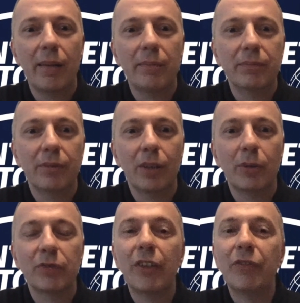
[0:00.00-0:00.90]

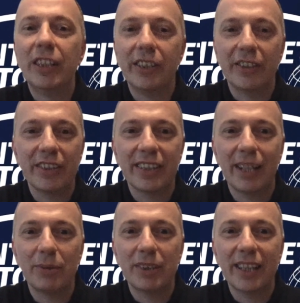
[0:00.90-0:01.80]
almost 15 years, I
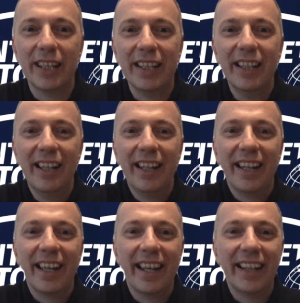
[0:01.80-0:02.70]
would say.
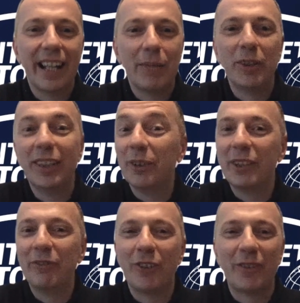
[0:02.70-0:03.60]
And I'm really
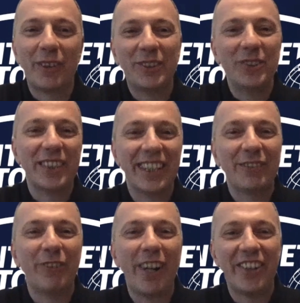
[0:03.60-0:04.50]
looking forward to
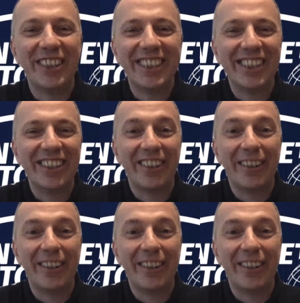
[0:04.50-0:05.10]
SANSFIRE this year.